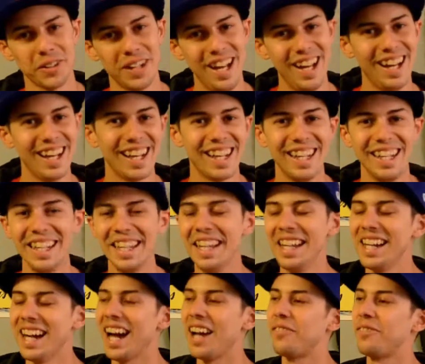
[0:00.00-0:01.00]

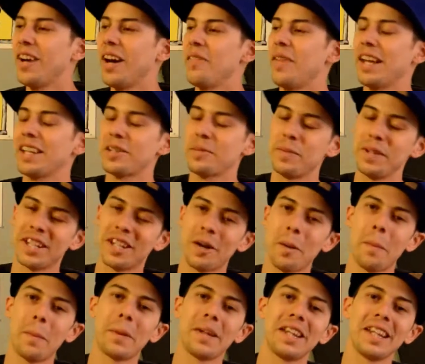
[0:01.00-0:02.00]
I found that to be
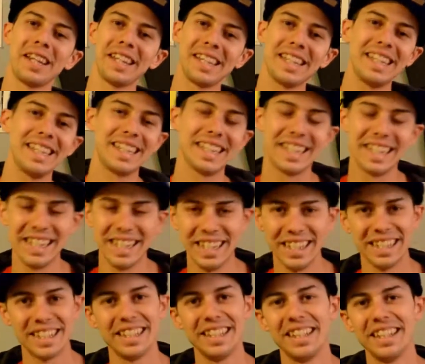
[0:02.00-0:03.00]

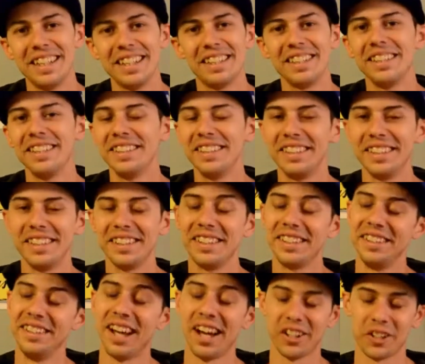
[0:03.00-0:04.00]
completely
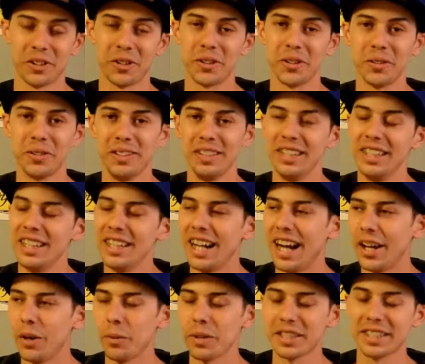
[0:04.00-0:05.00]
not true.
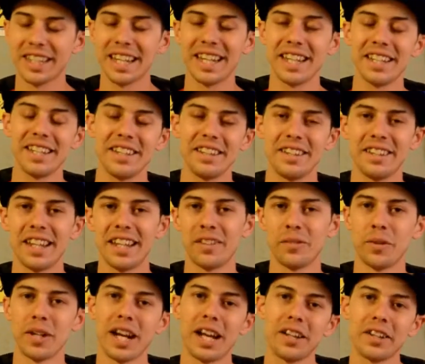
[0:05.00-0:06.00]
I don't want to say that
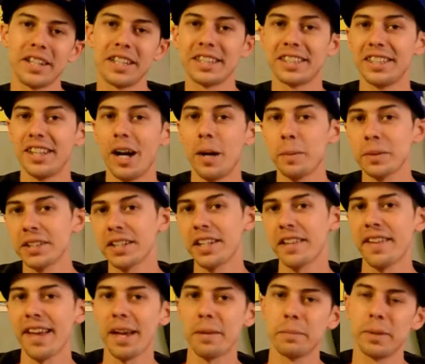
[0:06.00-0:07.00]
reality is the opposite
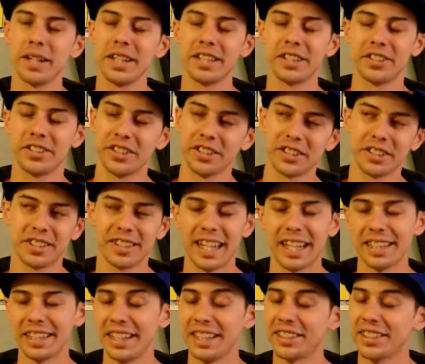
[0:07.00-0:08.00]
of that, but it's just
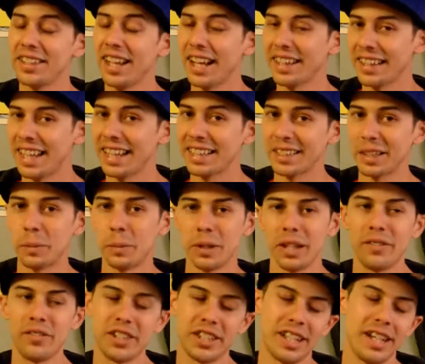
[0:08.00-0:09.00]
that it's not that
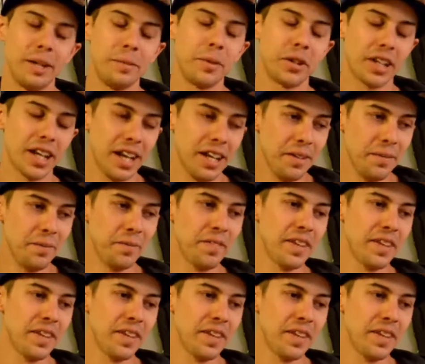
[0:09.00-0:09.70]
simple every time, okay?